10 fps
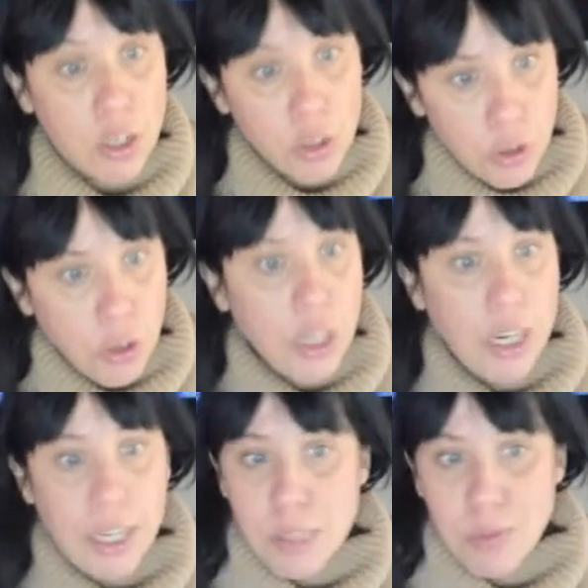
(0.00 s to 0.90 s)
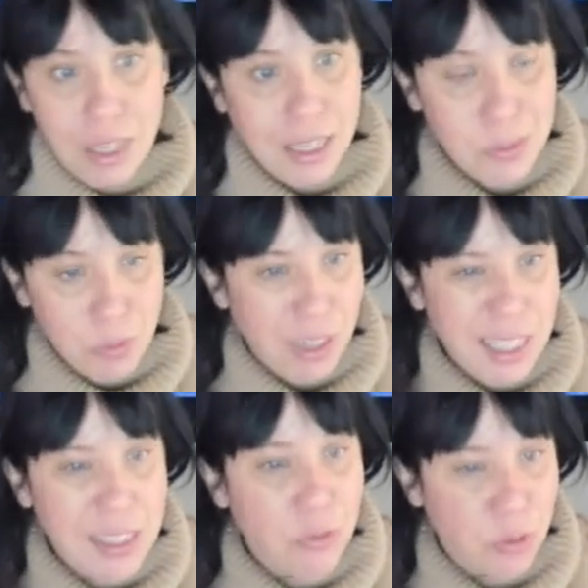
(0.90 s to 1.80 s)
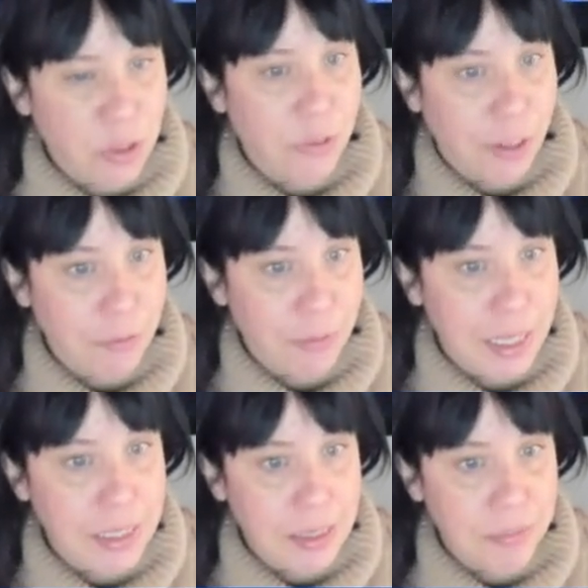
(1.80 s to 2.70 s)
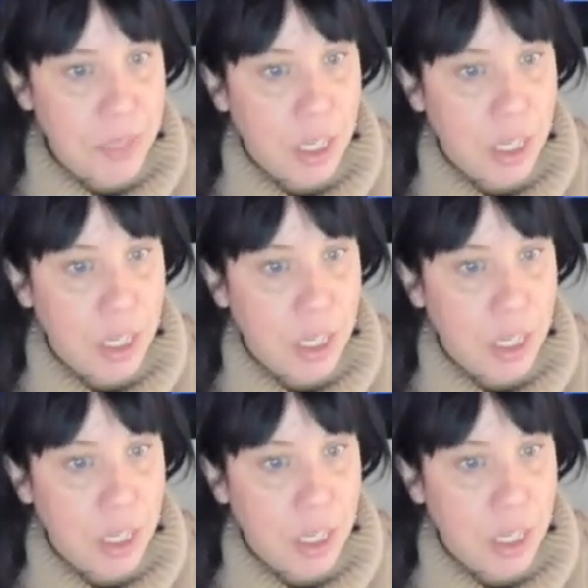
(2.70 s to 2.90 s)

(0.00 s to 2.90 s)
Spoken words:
Your class will last more or less 45 minutes.